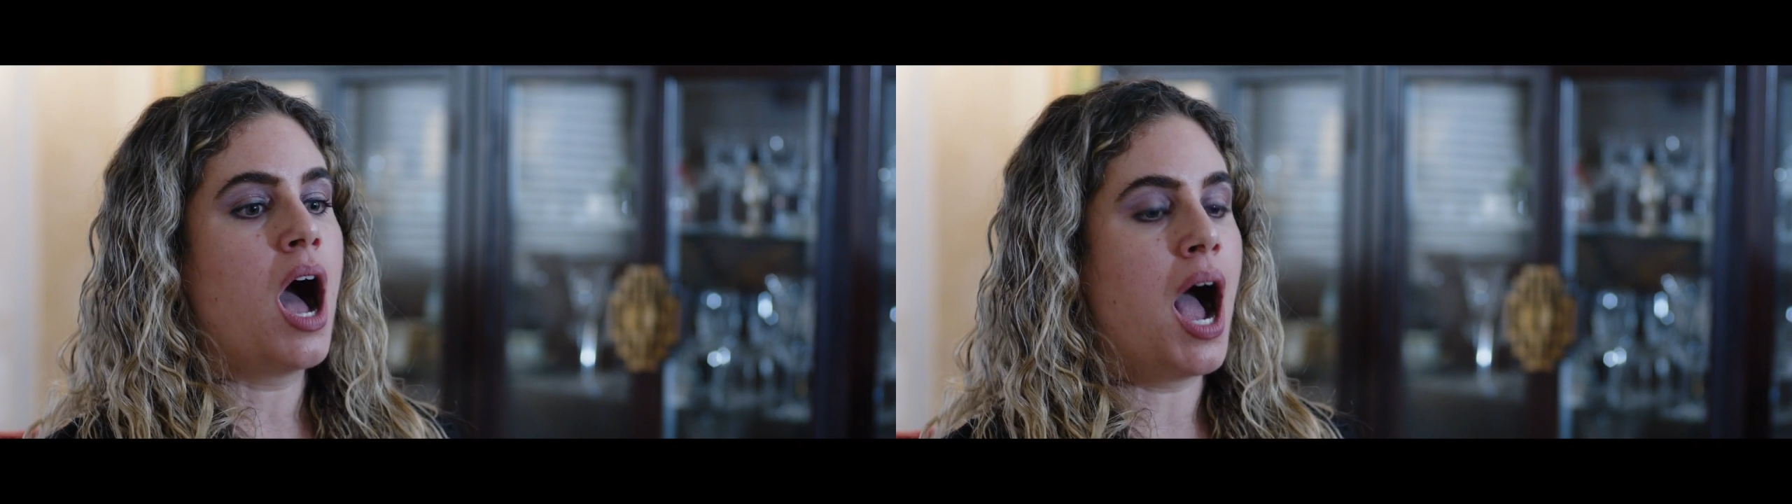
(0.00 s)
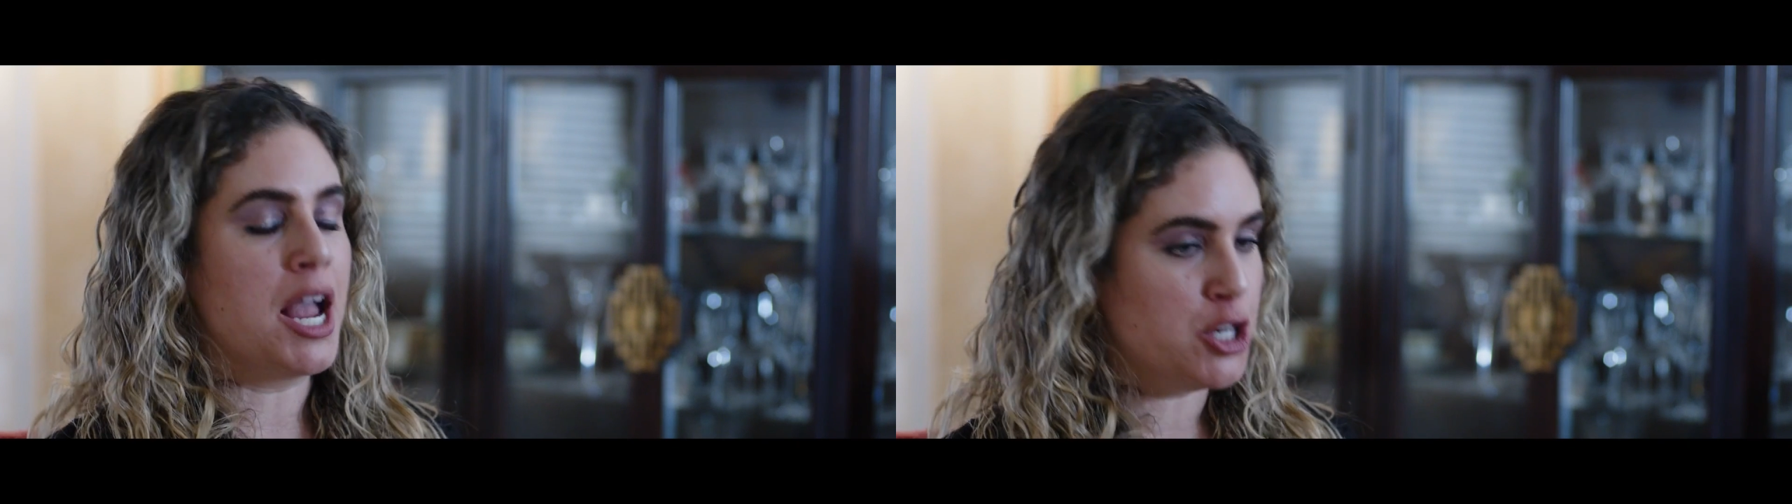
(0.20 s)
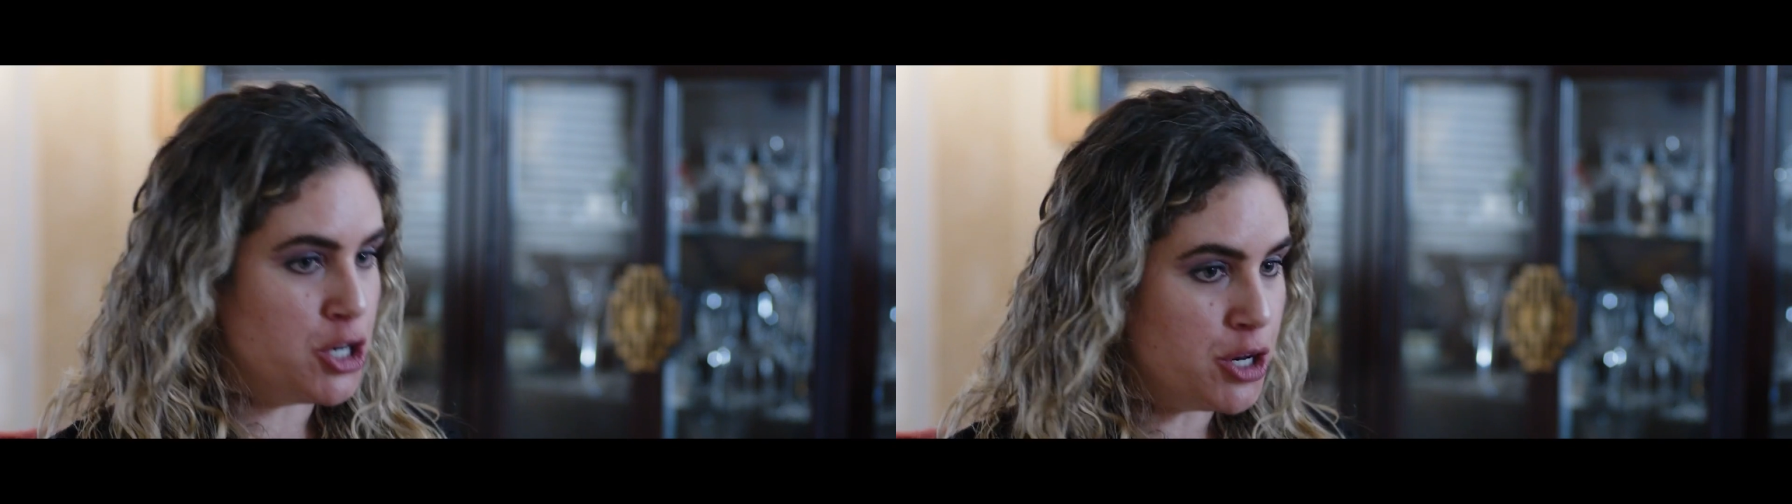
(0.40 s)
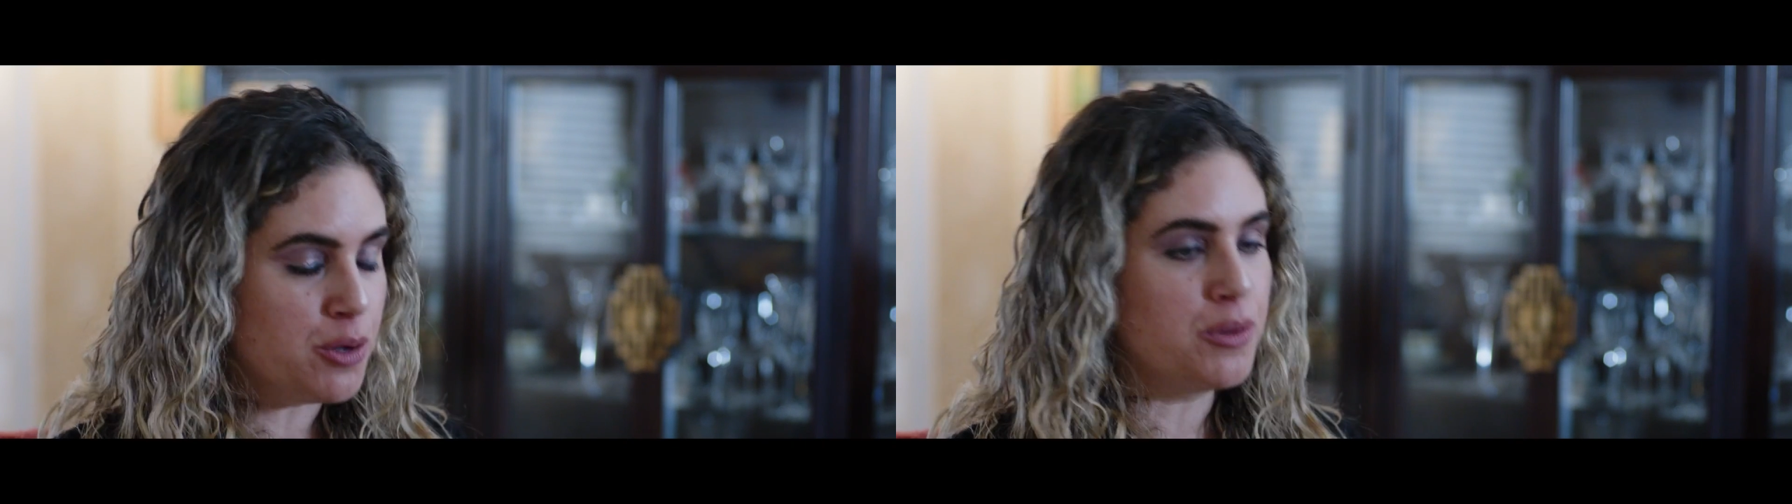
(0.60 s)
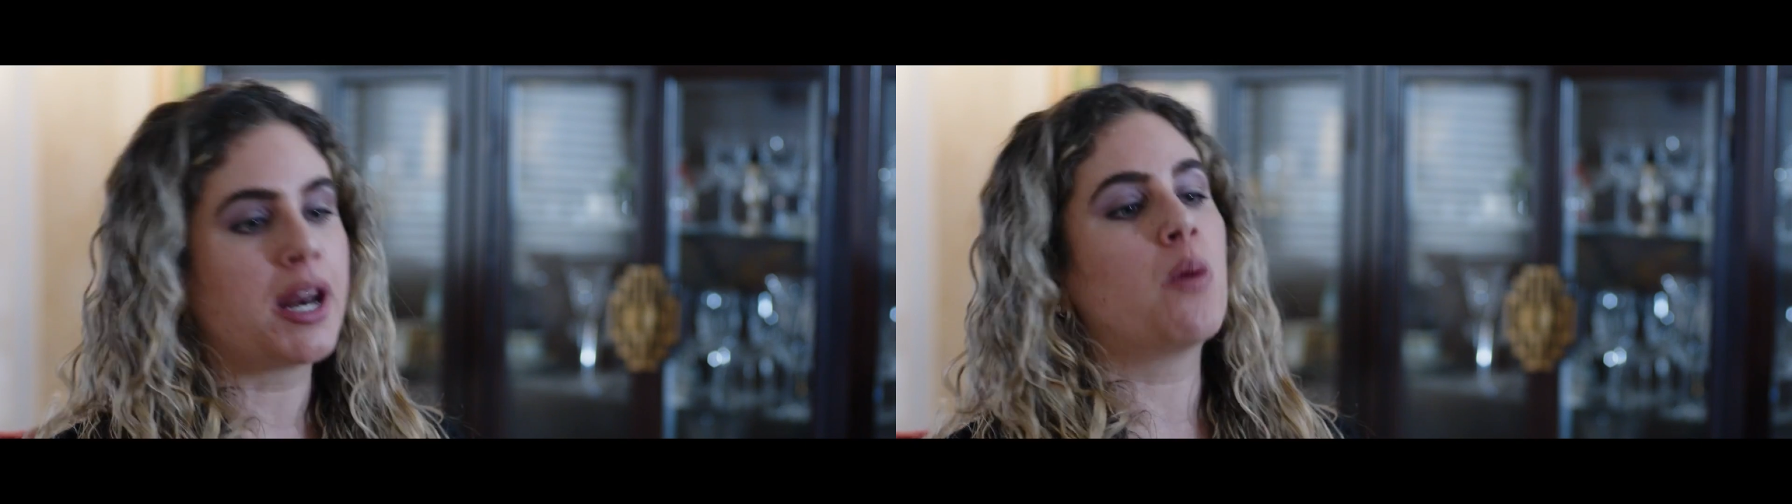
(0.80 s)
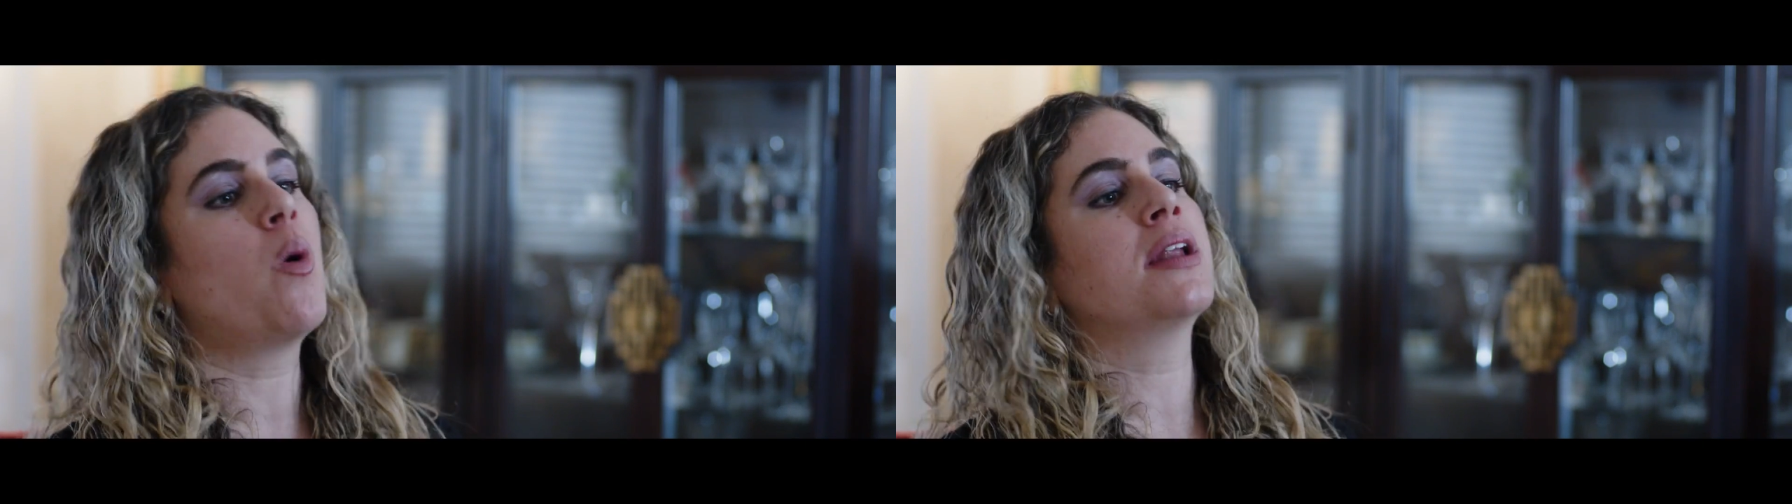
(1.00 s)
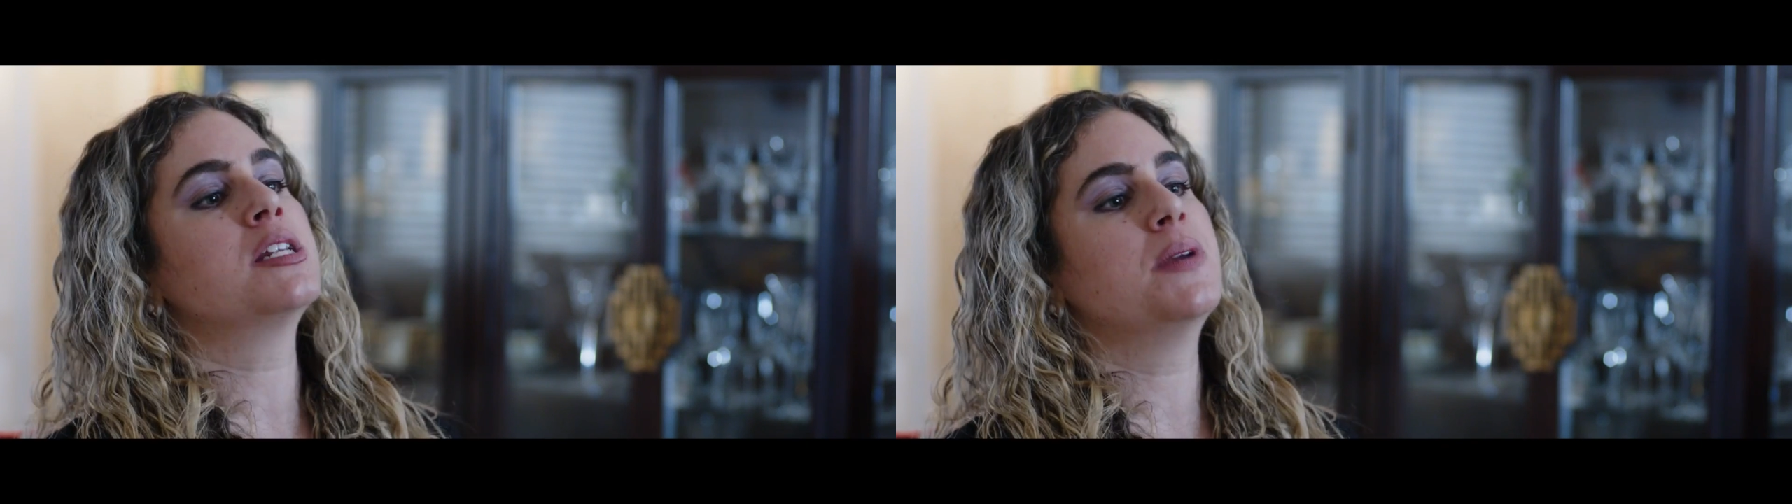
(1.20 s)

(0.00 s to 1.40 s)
I knew that I wanted